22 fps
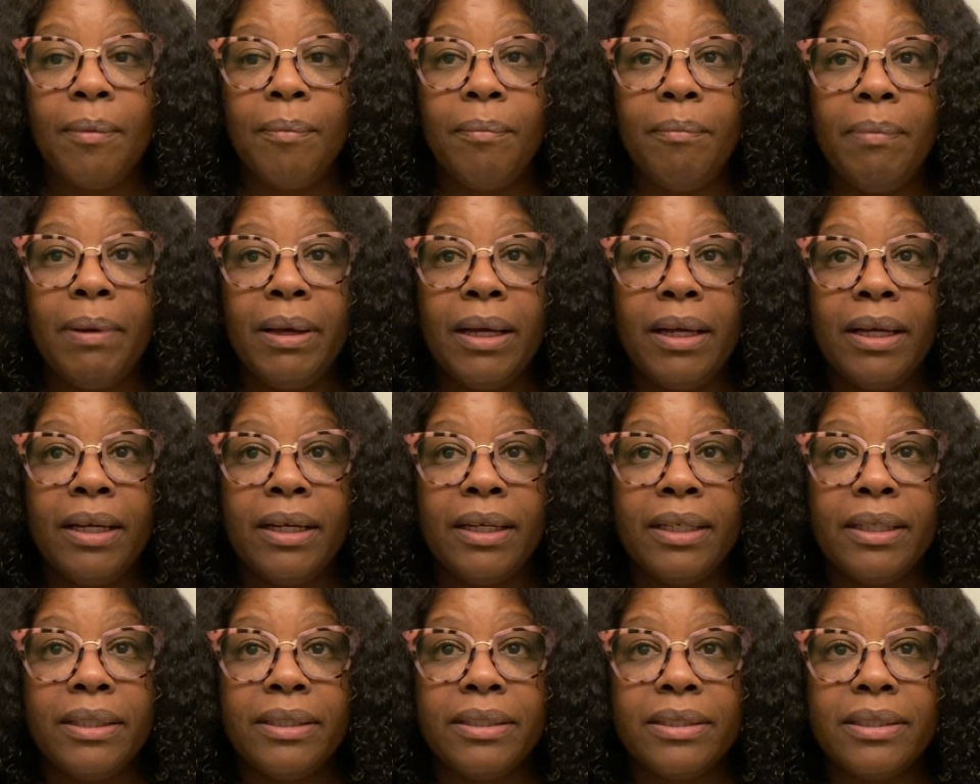
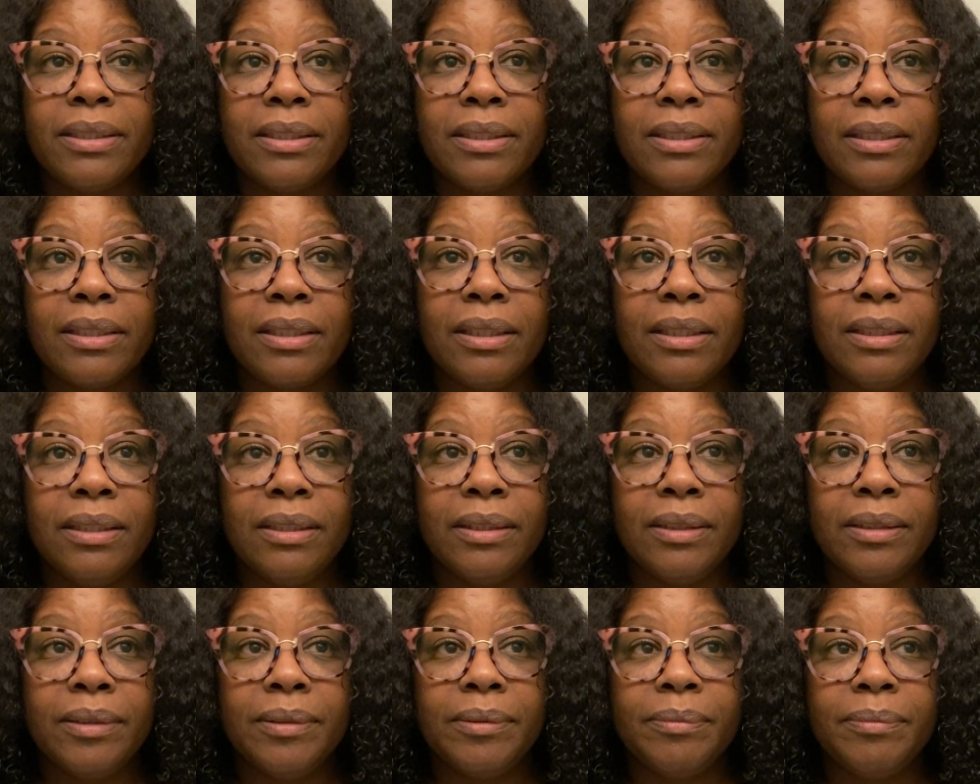But
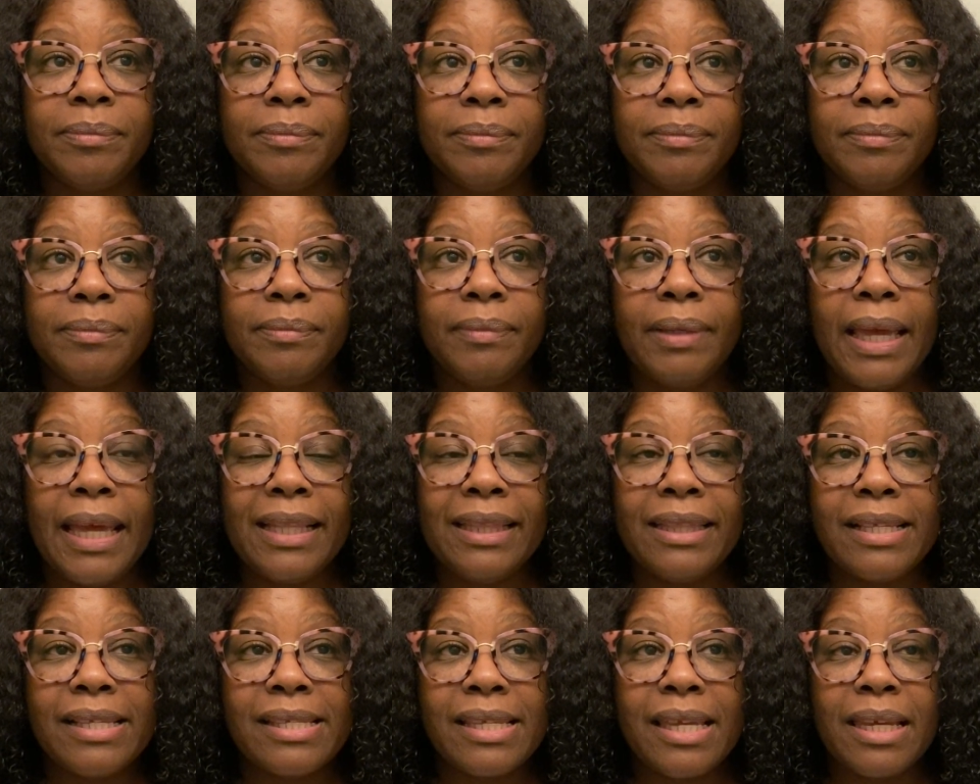at
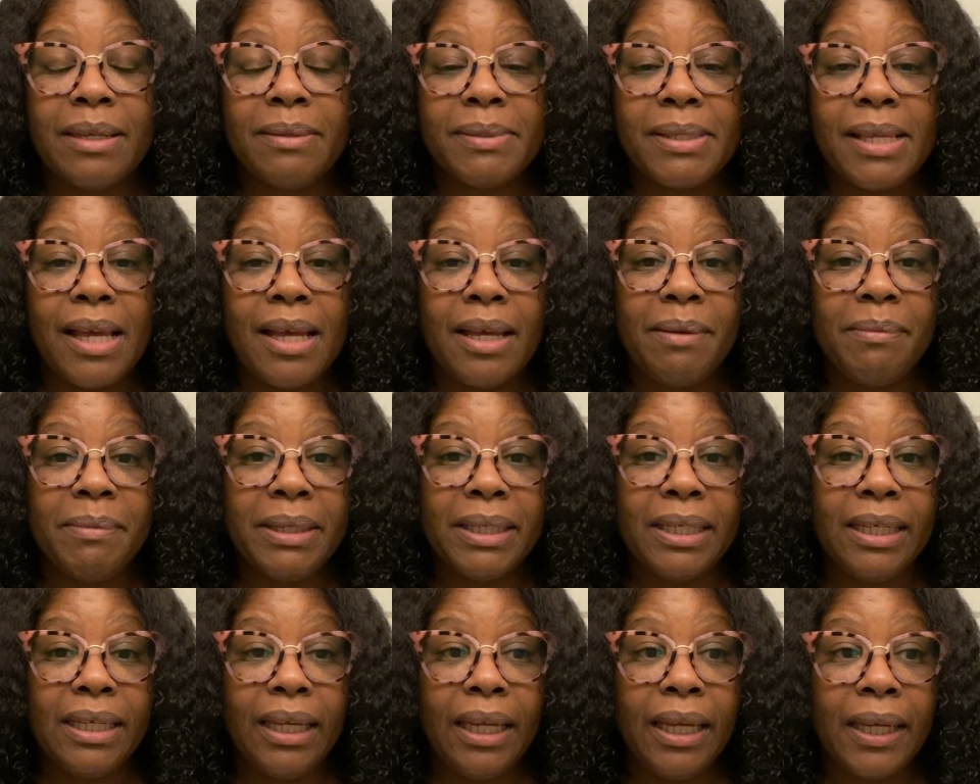the same time,
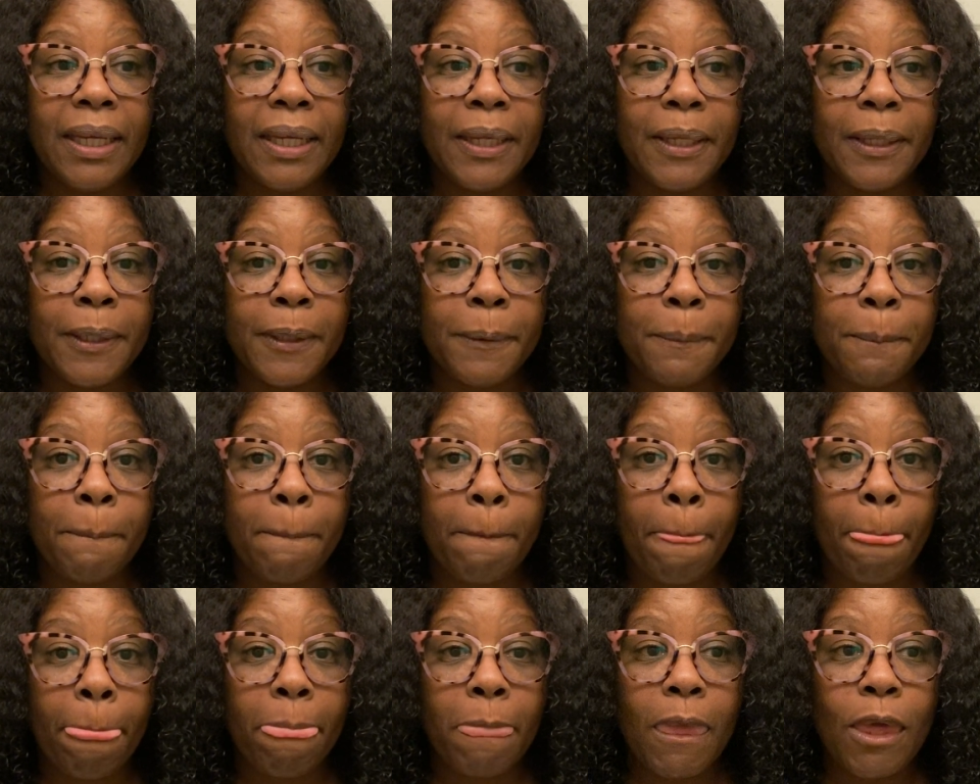again,
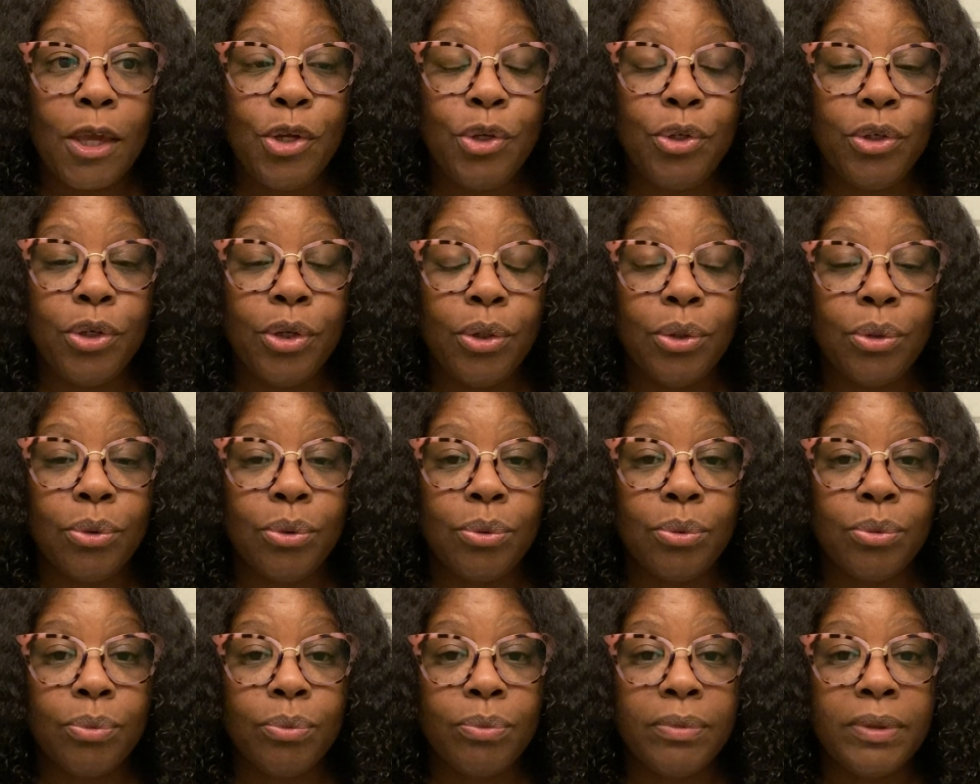
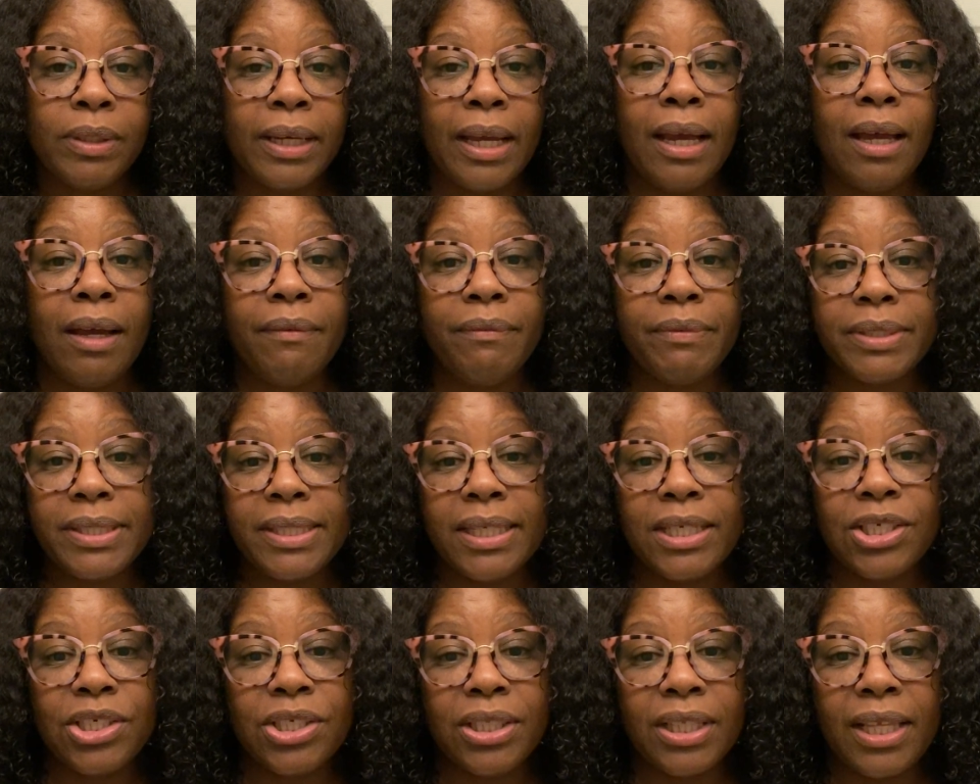the
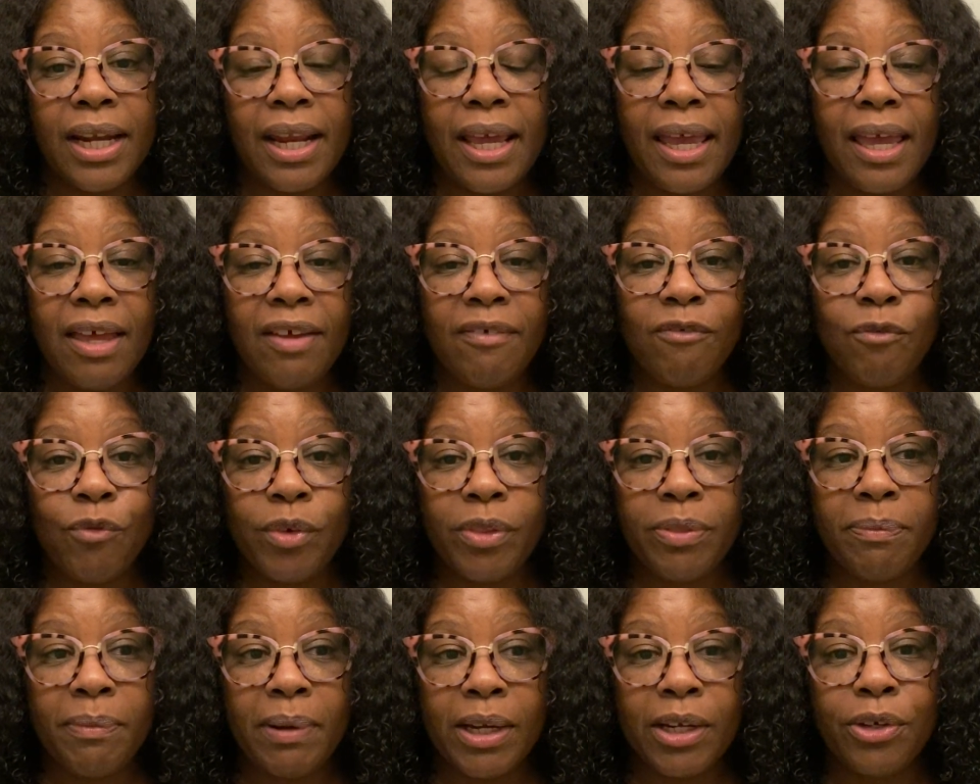conversation that I have
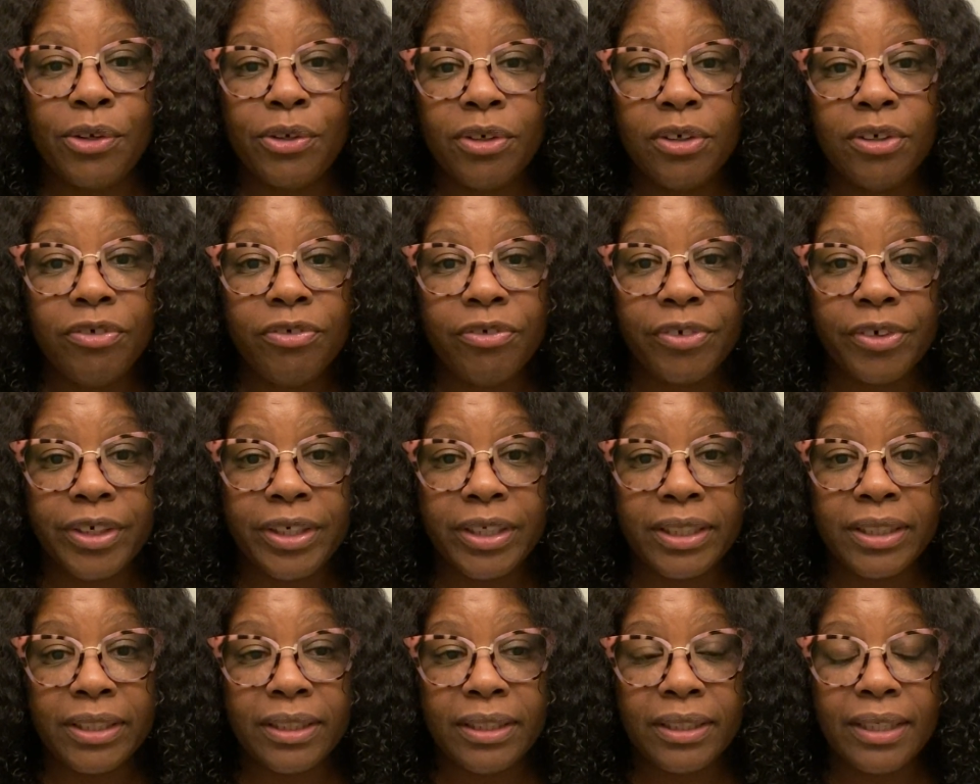with my
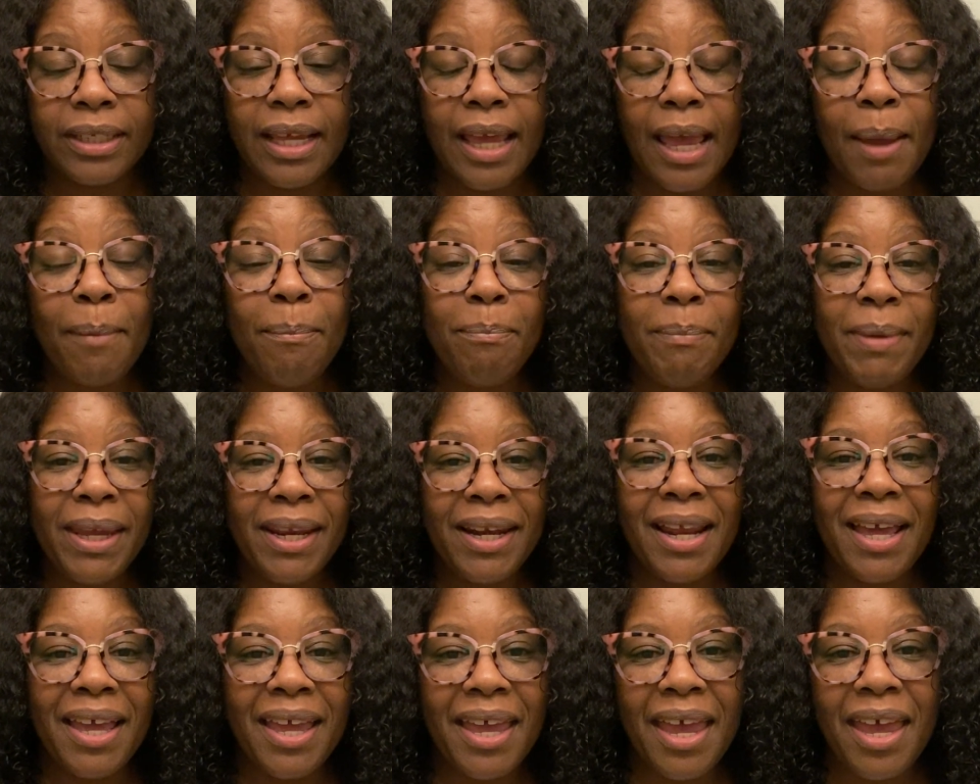girlfriend, I may
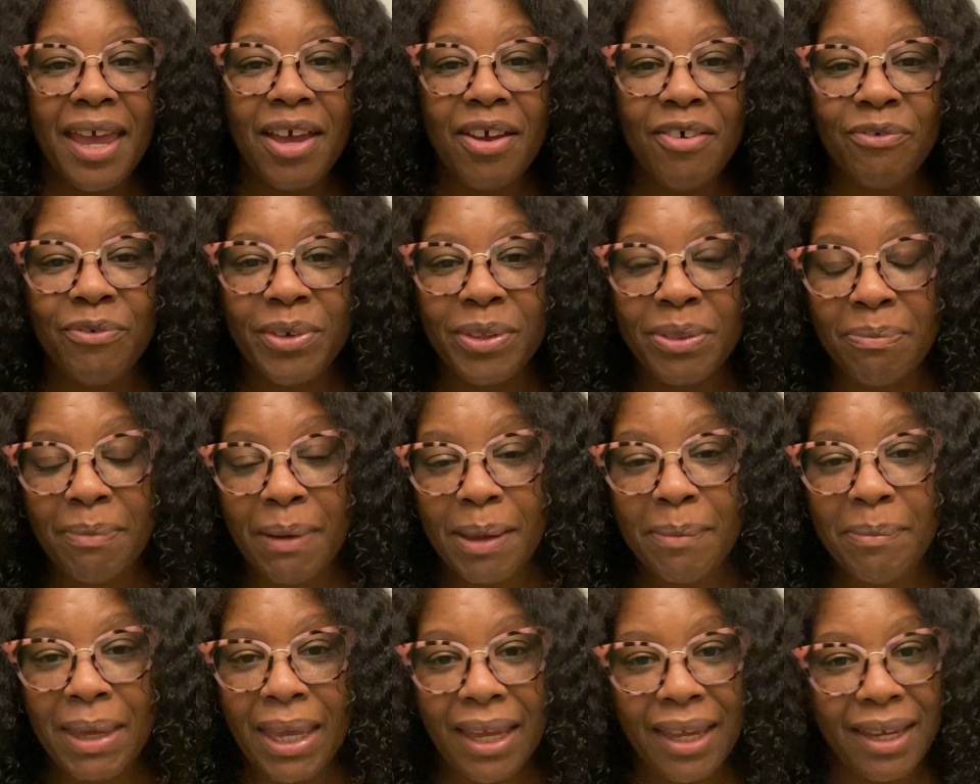not have with
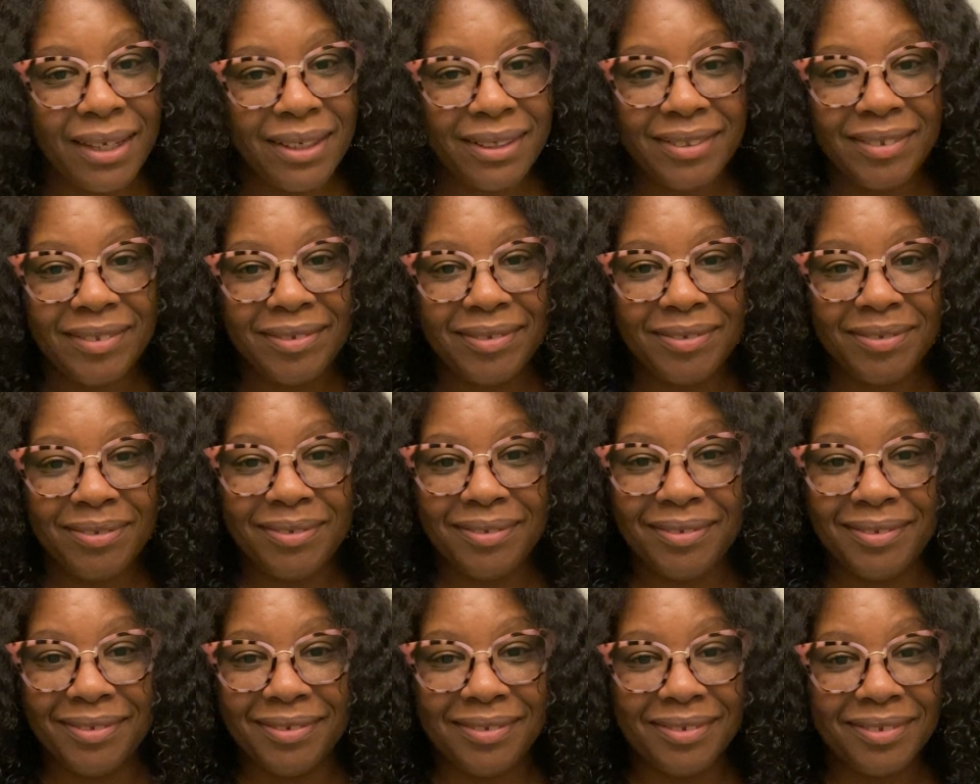my
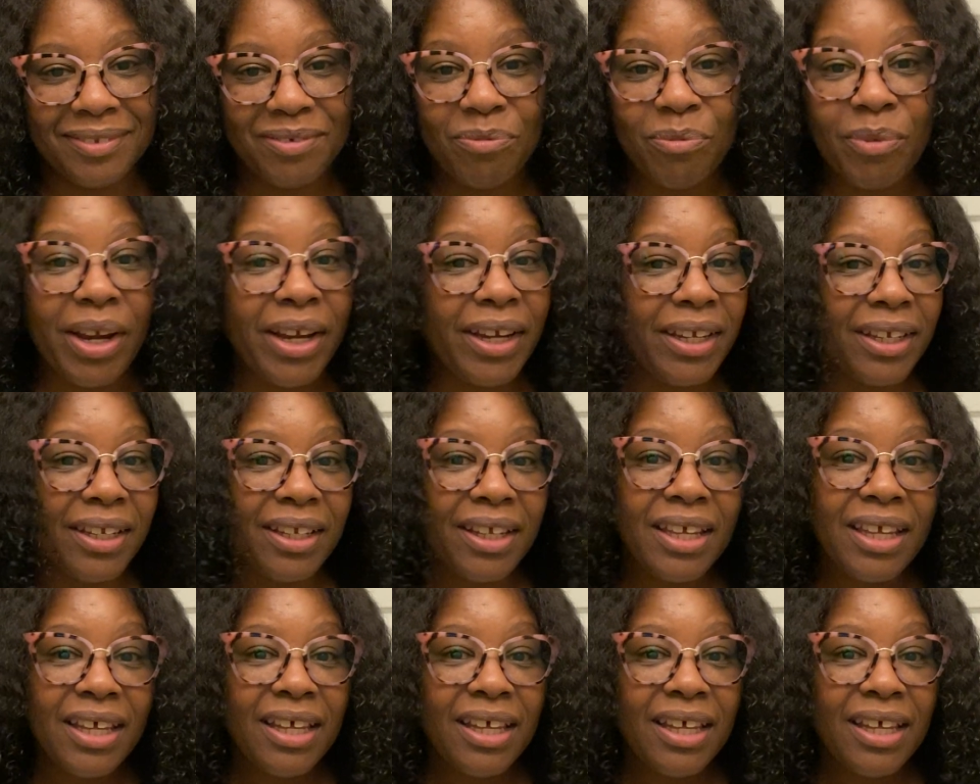man, right?